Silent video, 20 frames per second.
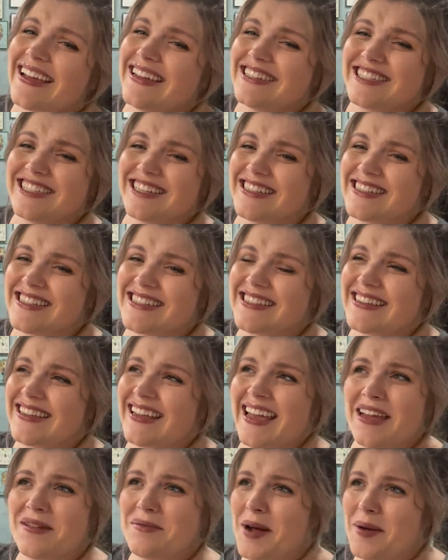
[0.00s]
it just
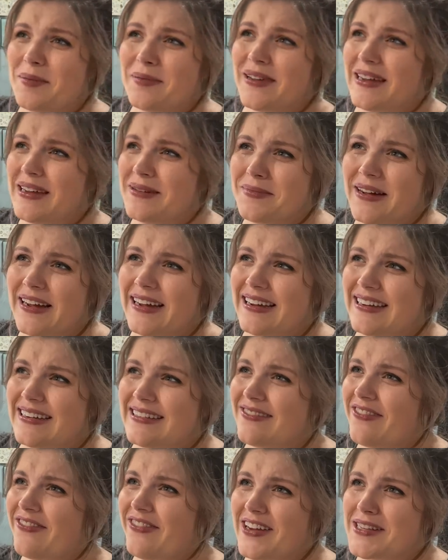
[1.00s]
came up in my
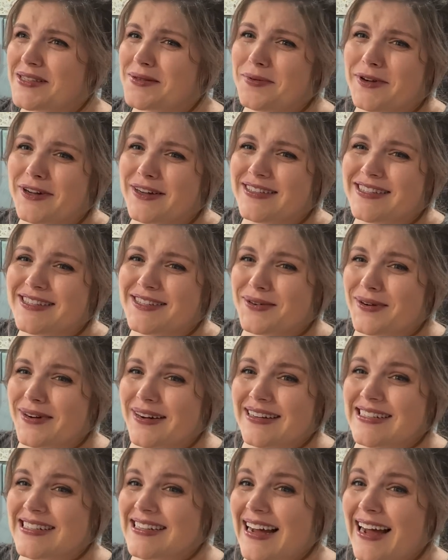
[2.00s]
Facebook
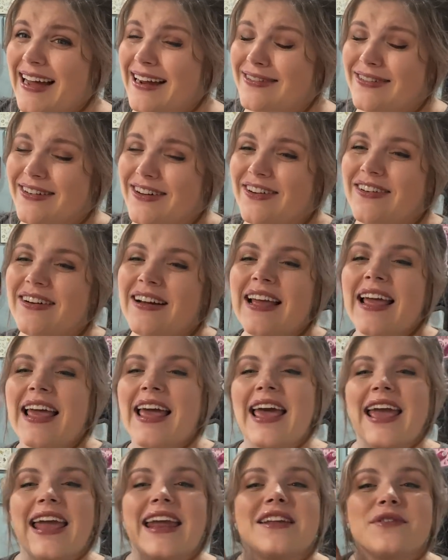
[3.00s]
stories, I don't know.
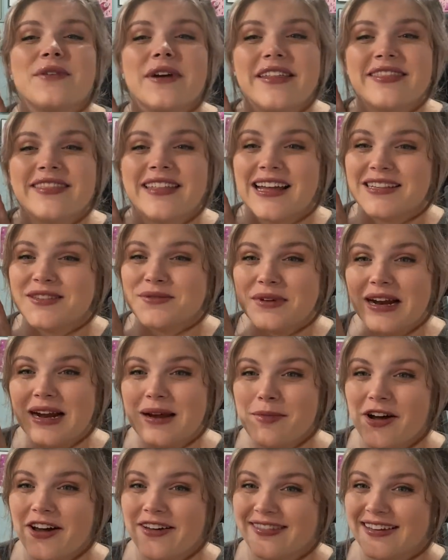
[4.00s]
Anyway, that's when I
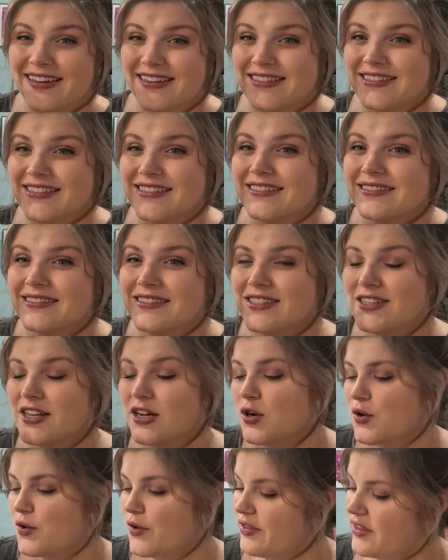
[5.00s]
bought this.
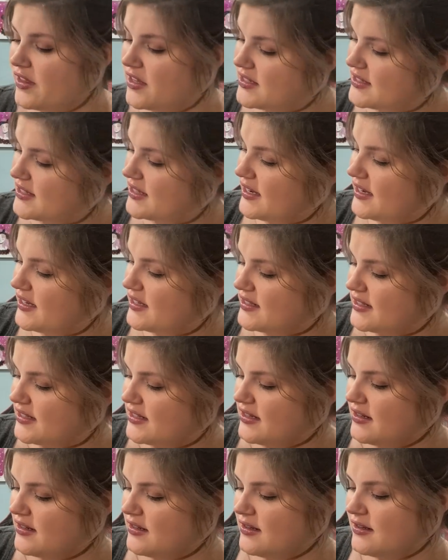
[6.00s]
So this
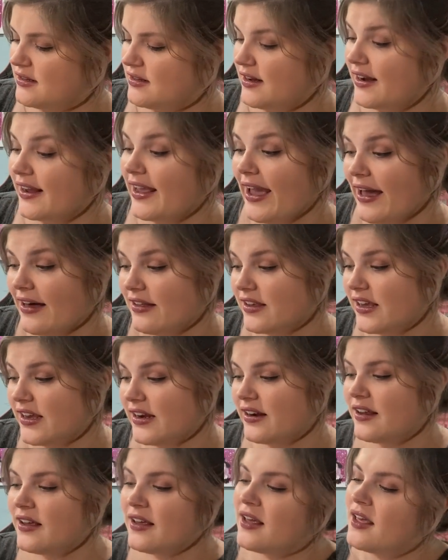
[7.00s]
is a
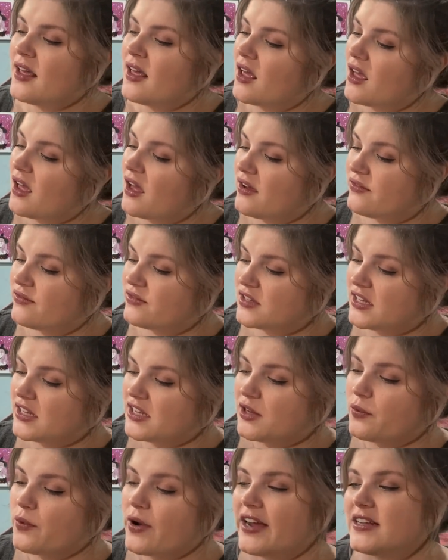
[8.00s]
gallon of
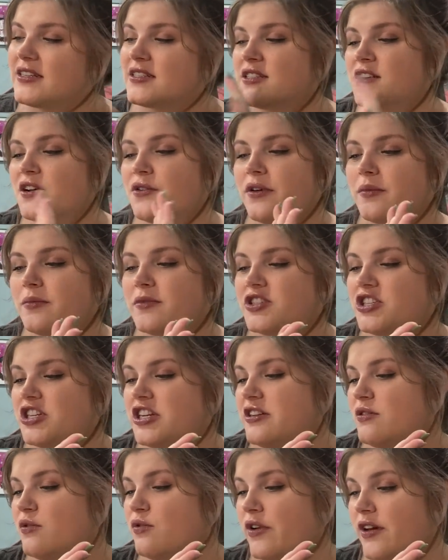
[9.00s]
Lily White Sewing
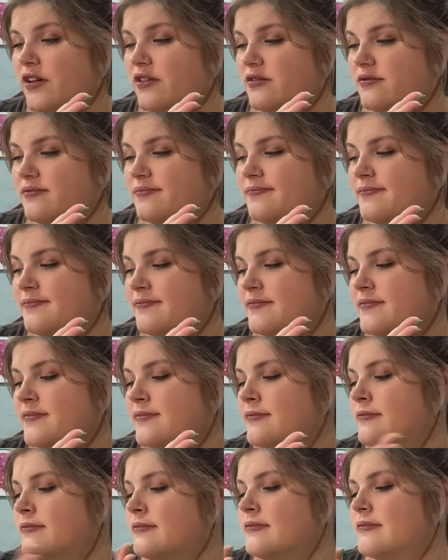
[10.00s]
Machine Oil.
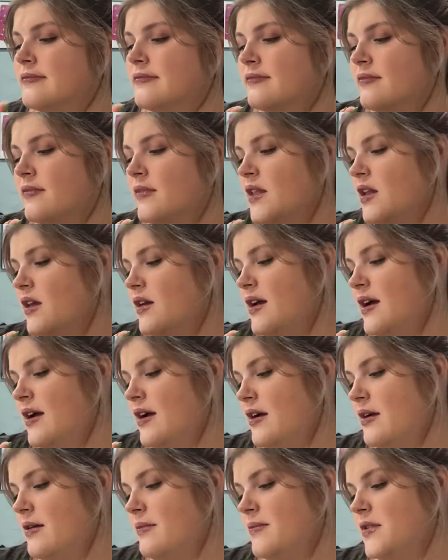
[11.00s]

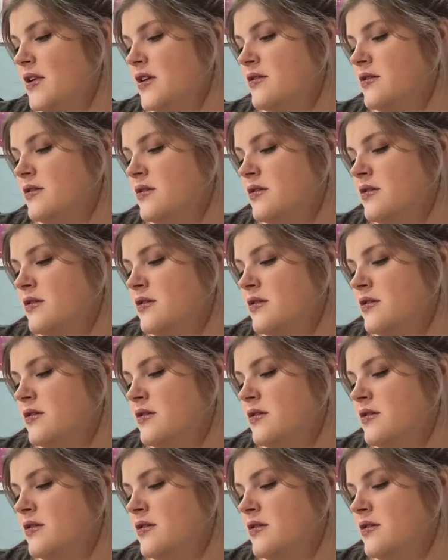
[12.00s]
Um,